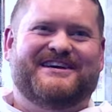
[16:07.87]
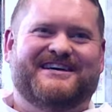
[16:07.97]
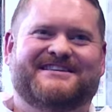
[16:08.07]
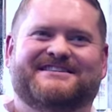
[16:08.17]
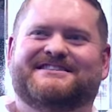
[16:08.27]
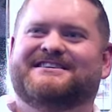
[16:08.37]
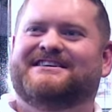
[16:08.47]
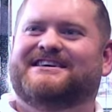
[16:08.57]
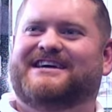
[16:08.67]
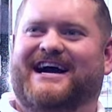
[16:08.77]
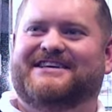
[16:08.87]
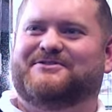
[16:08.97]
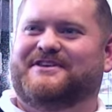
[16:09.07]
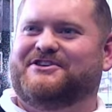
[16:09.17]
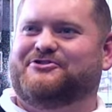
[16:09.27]
in guys
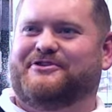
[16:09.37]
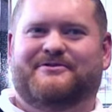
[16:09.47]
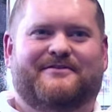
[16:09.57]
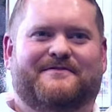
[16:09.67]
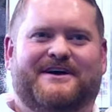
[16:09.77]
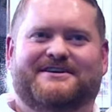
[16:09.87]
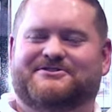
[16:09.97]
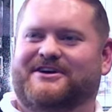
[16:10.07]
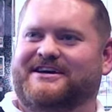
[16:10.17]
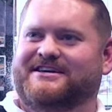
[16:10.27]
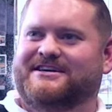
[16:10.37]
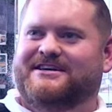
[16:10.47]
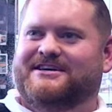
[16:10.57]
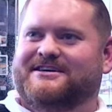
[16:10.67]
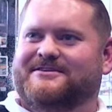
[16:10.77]
with injury red flags, right?
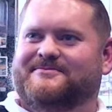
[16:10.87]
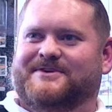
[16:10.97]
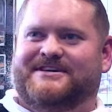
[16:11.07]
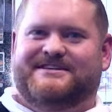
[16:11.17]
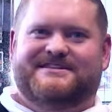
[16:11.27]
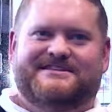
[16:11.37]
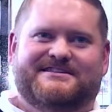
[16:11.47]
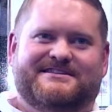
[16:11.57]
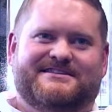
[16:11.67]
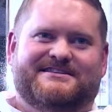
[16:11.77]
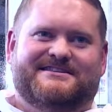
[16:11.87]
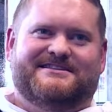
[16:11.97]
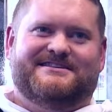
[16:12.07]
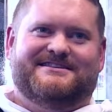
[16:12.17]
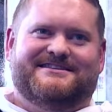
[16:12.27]
But DJ Reader, bring
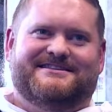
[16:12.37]
him home.